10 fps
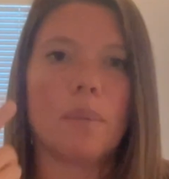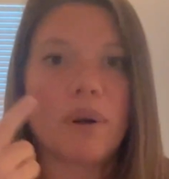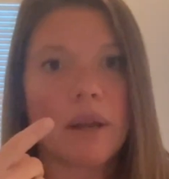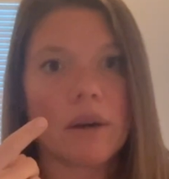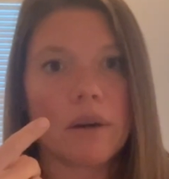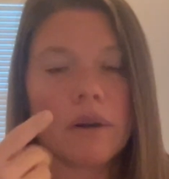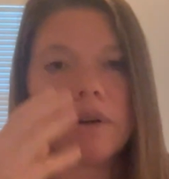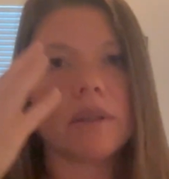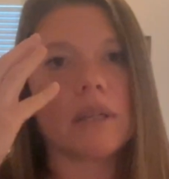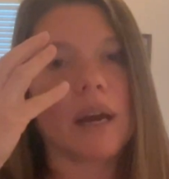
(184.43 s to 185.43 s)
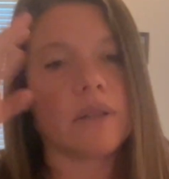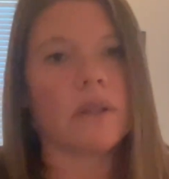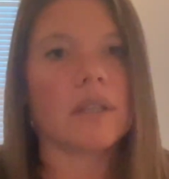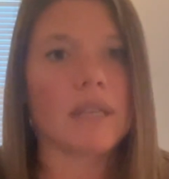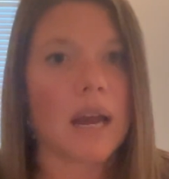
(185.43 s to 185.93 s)
predators, eyes
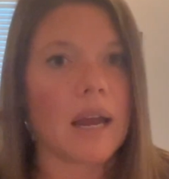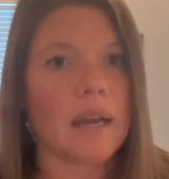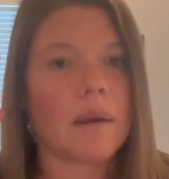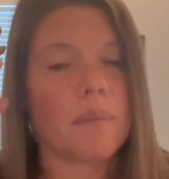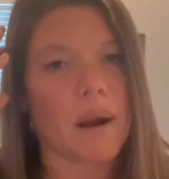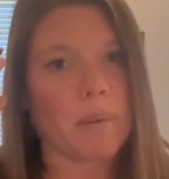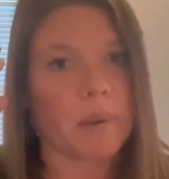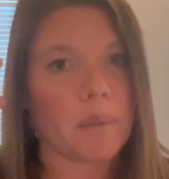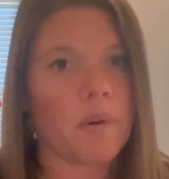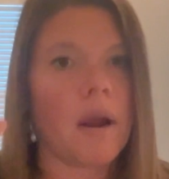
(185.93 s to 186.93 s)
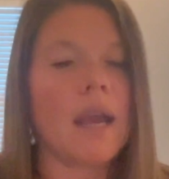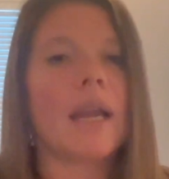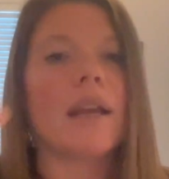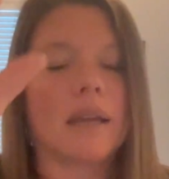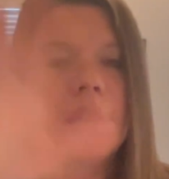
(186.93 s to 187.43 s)
on the side, probably
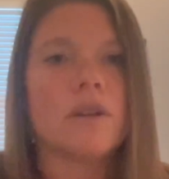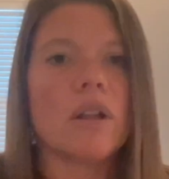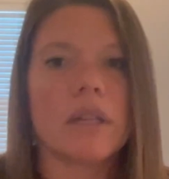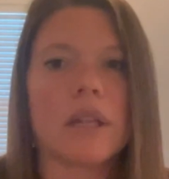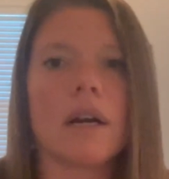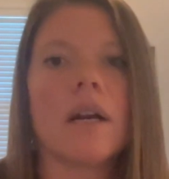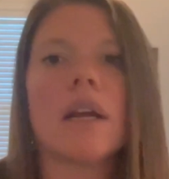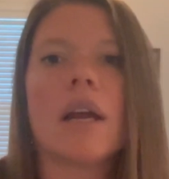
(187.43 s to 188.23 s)
prey. It's all in there.